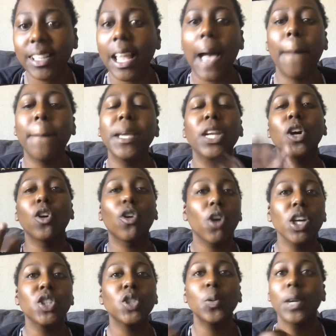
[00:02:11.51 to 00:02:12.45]
I mean, of
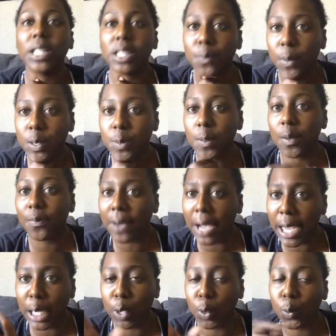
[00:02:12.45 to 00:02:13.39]
course, you ain't supposed to be
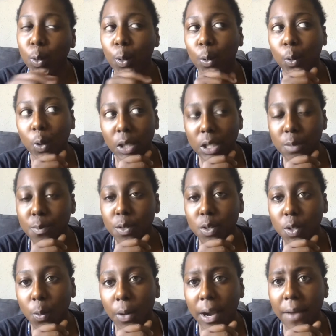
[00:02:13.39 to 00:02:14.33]
fighting, you know,
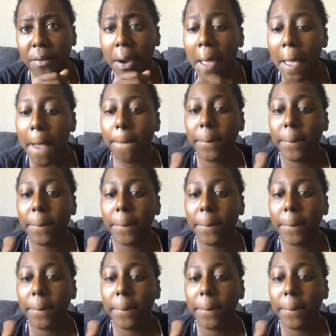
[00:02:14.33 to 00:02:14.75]
Christmas or whatever.